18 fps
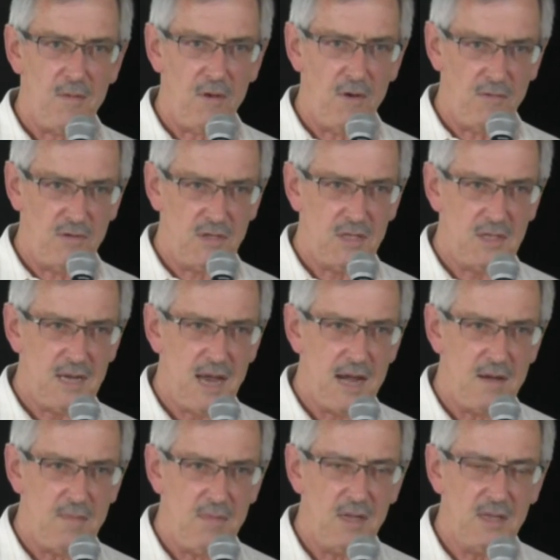of
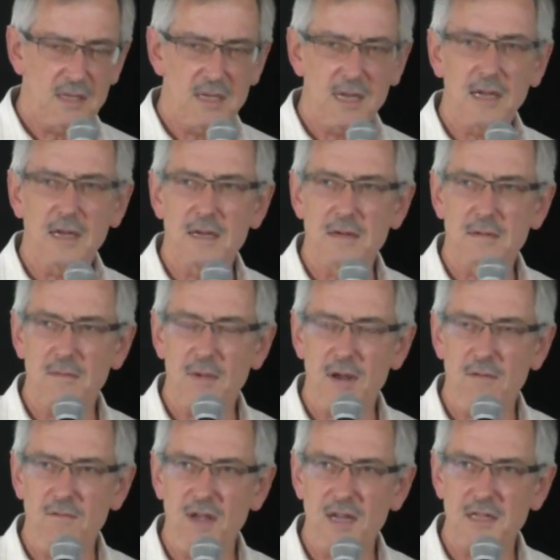sustainability, and
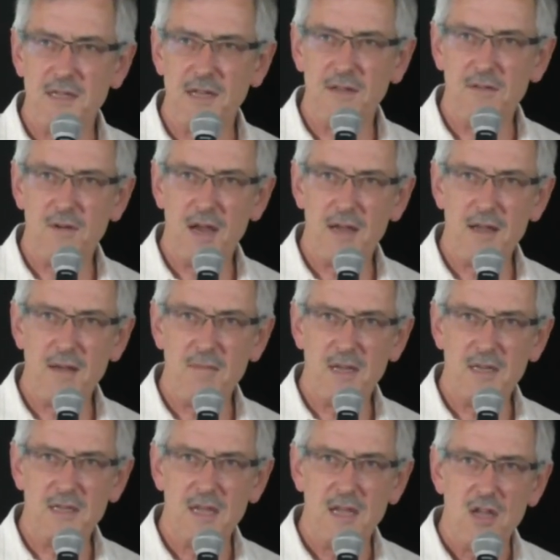investing in the right
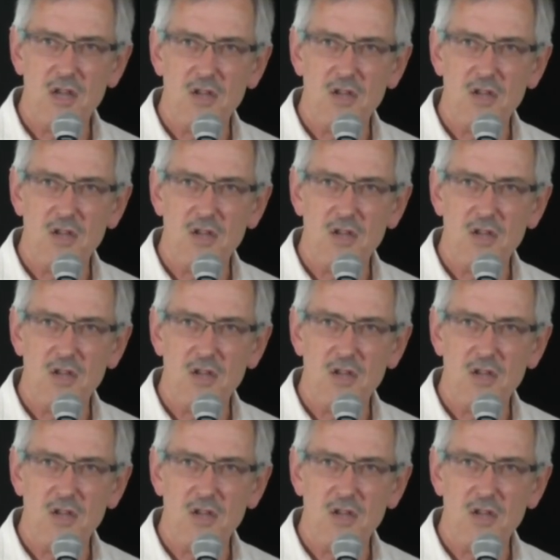companies.